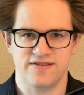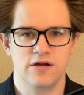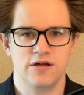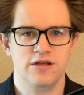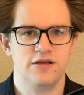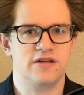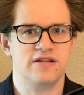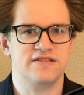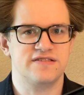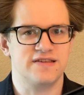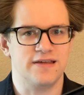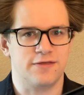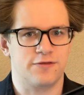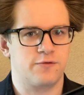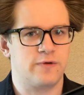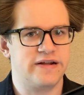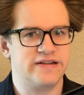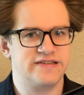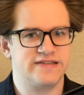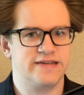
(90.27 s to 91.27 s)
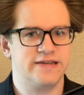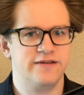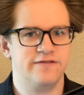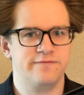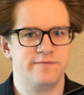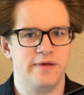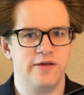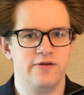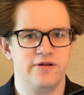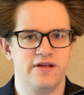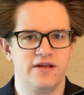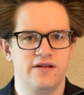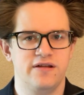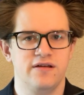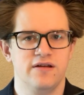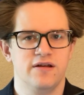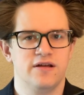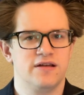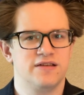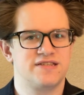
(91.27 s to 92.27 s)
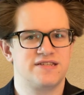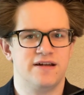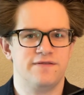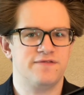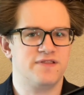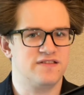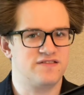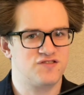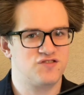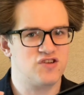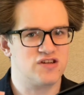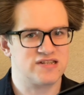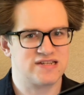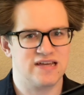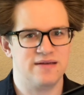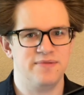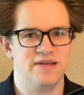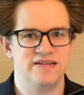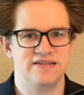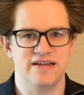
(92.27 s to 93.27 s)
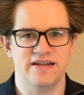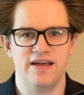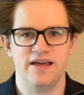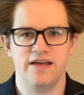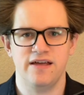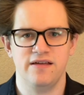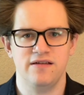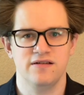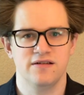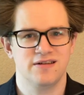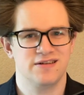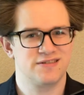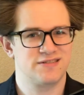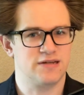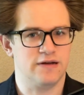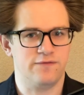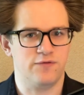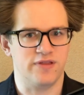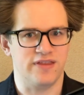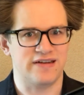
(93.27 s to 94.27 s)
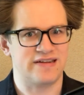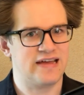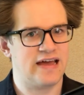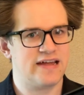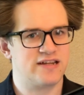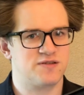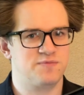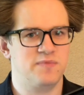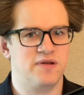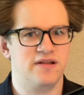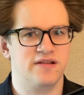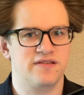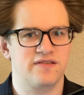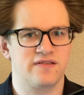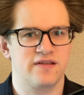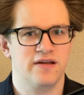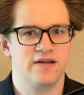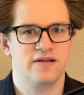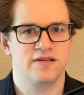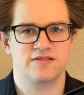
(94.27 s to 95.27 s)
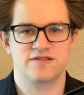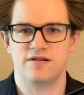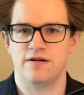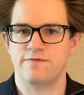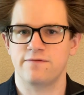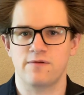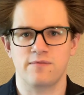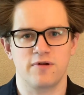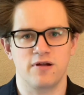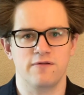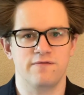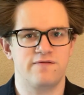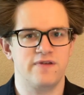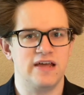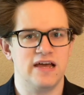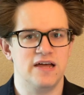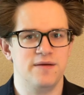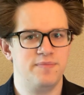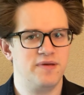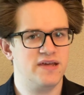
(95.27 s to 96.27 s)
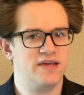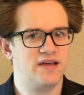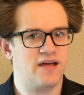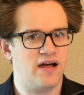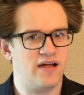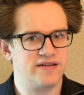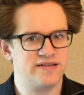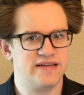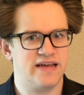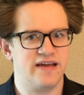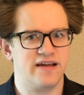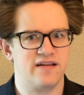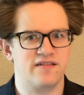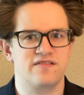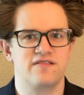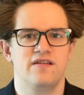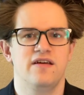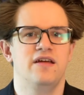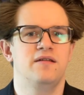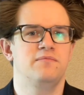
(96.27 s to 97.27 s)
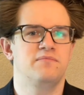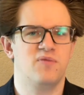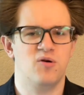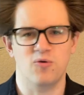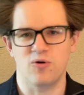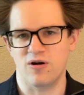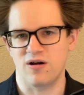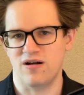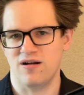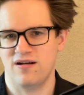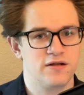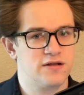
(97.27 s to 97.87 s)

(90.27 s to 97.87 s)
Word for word: You can see threads that you've muted, stuff that's just come in today, stuff with attachments, stuff from your VIP contacts, and more.